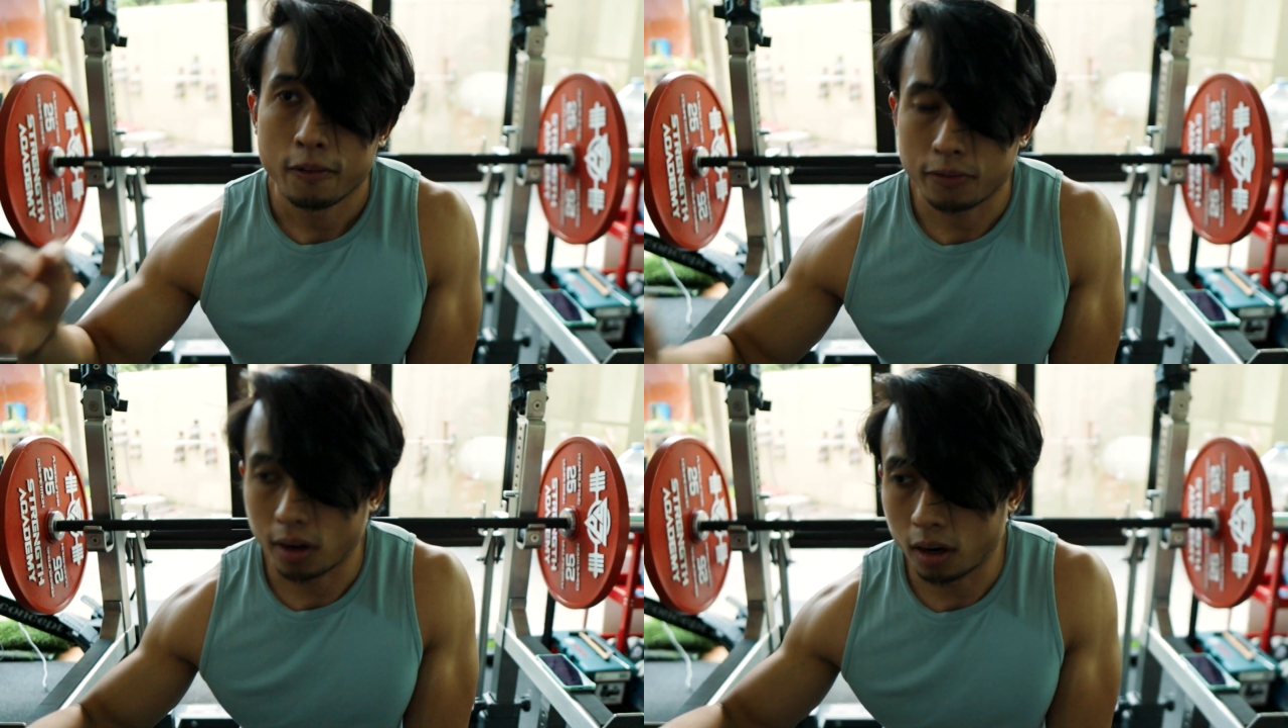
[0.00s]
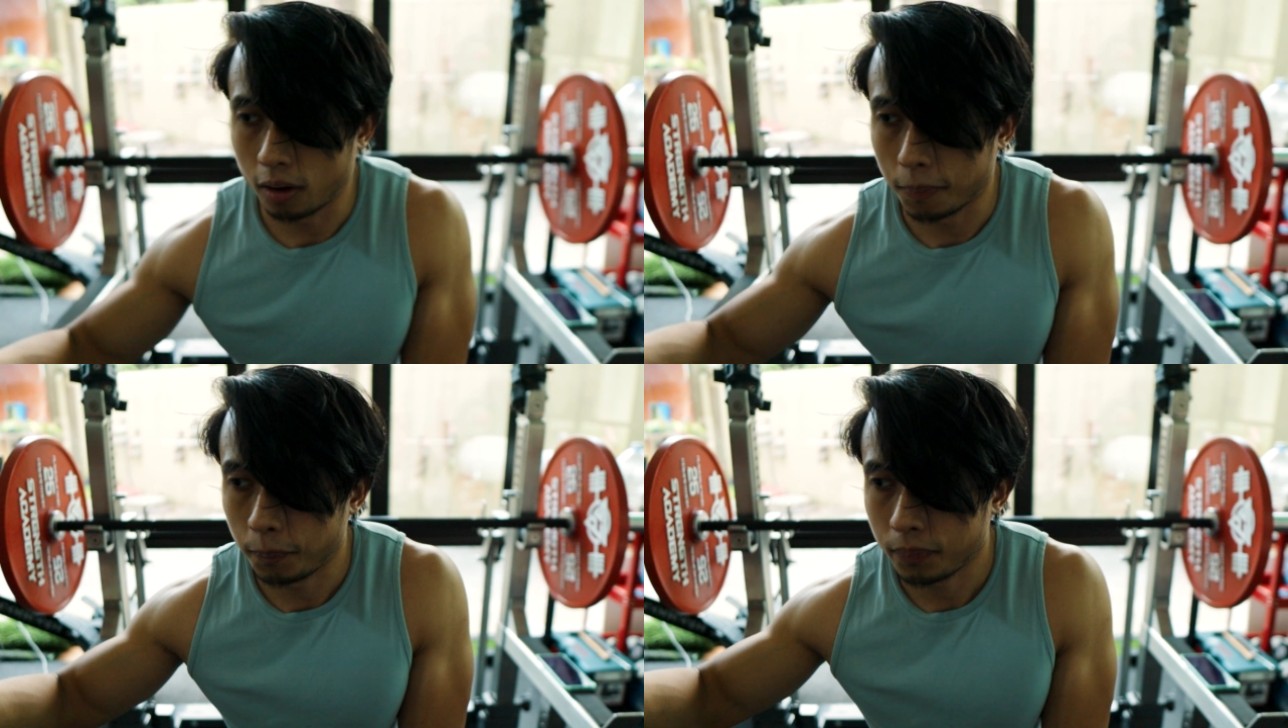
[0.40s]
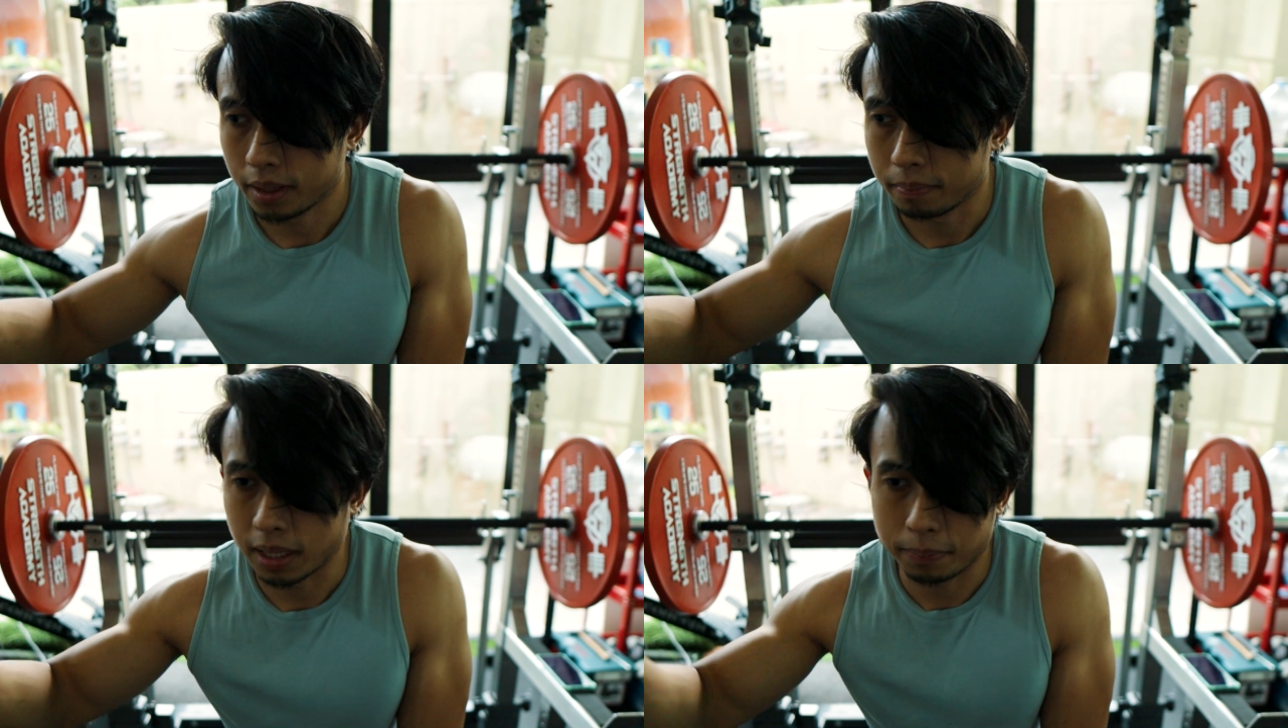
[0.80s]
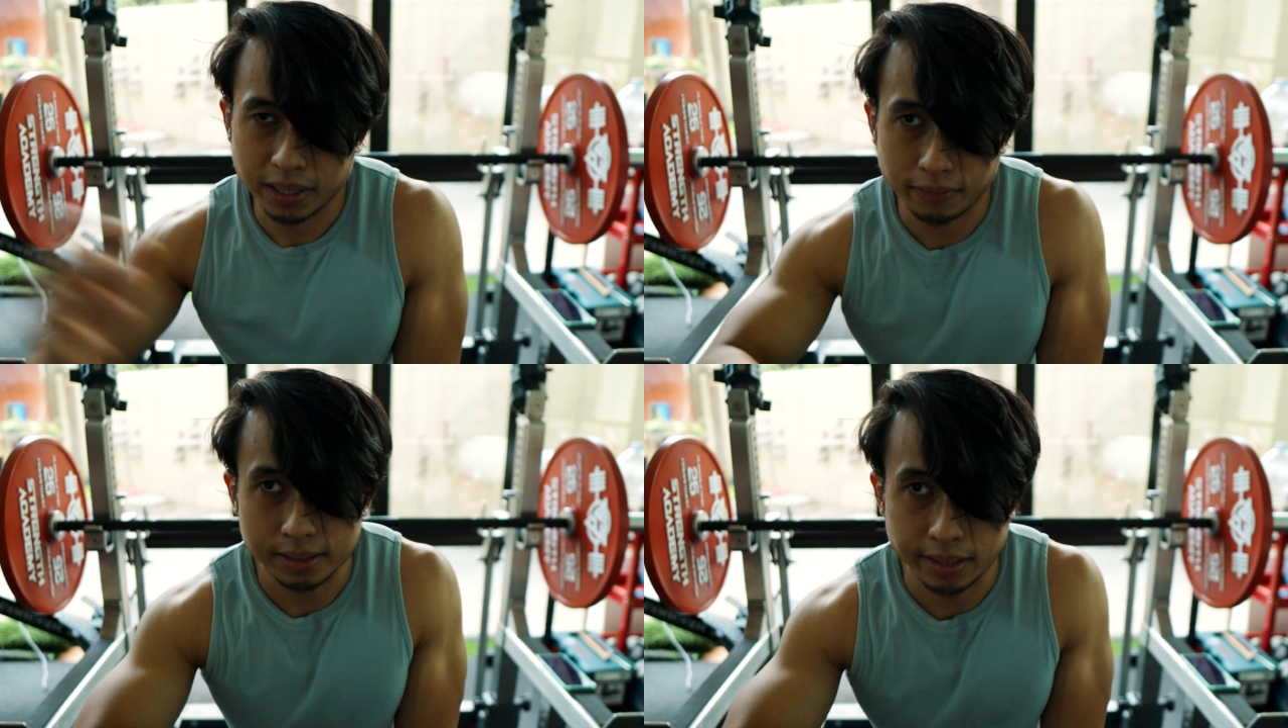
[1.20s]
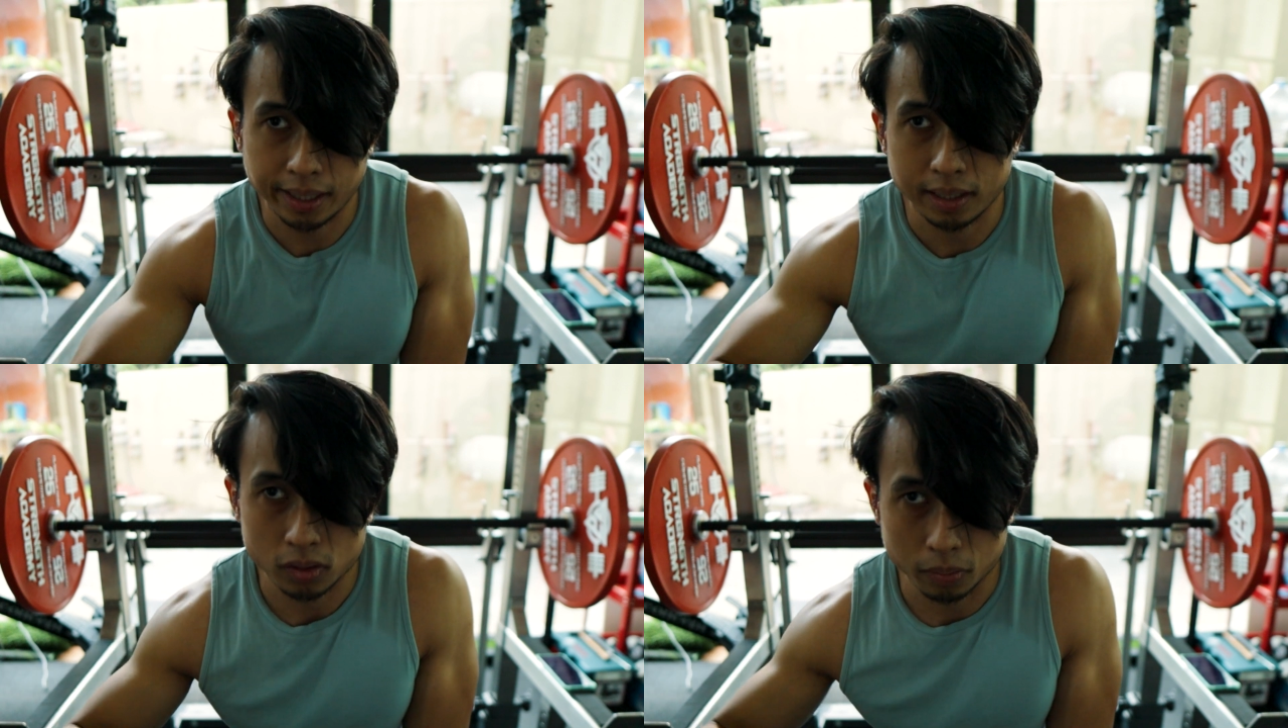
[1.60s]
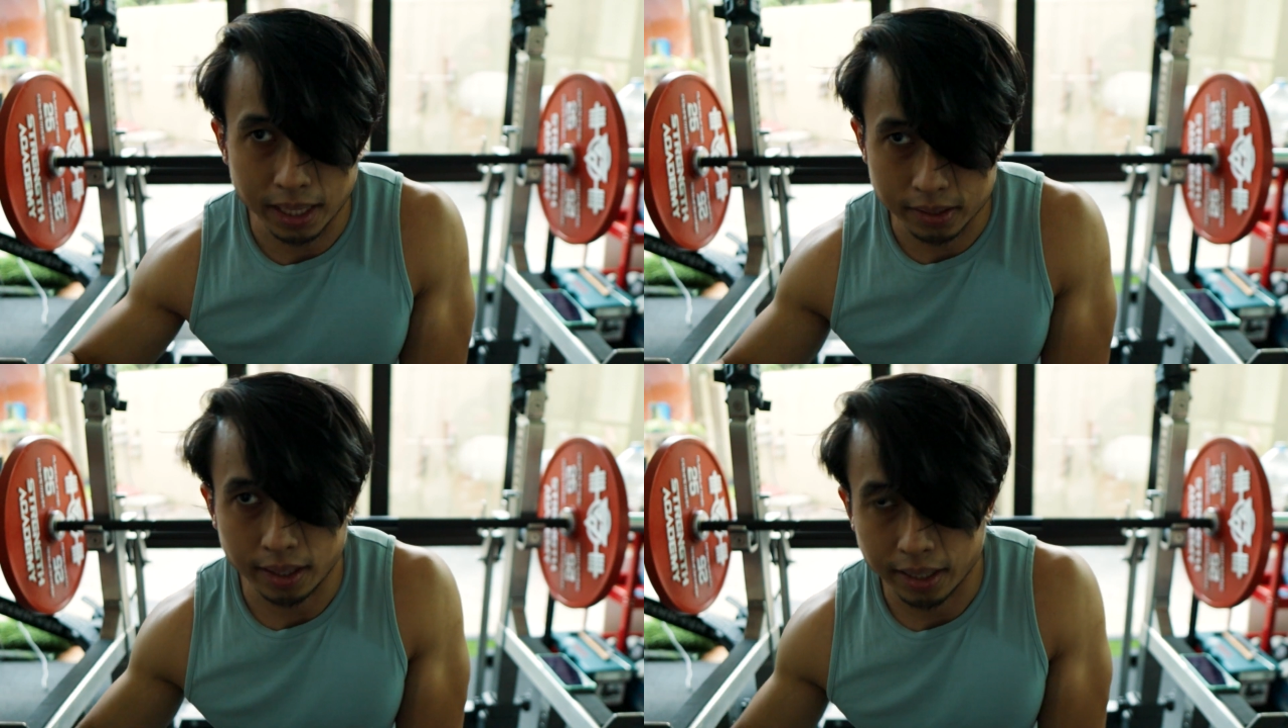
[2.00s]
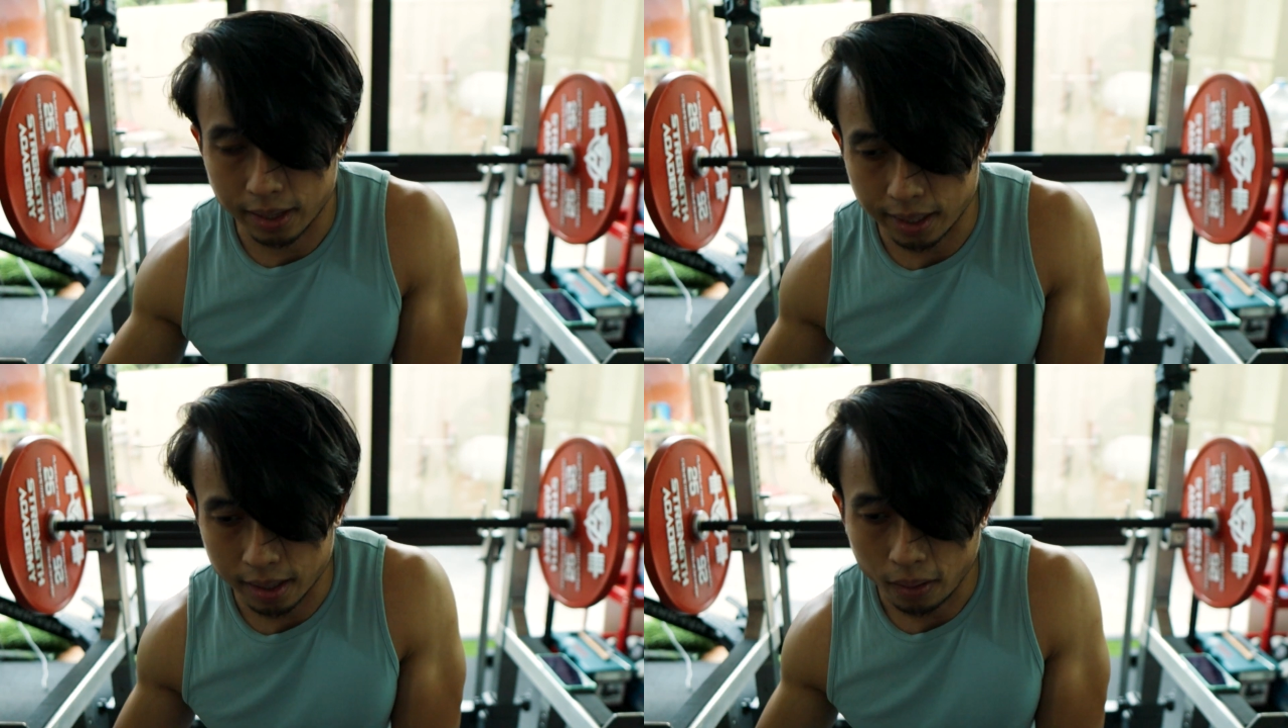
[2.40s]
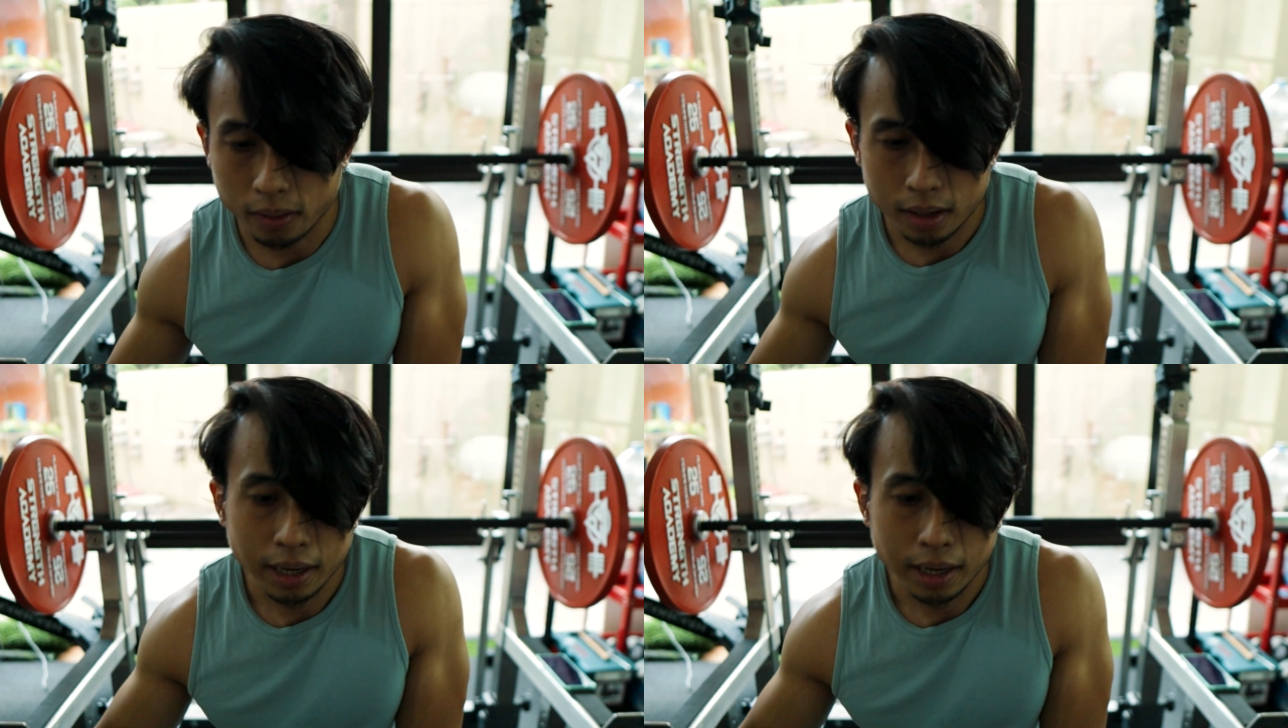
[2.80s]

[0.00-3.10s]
from my previous training to my training right now.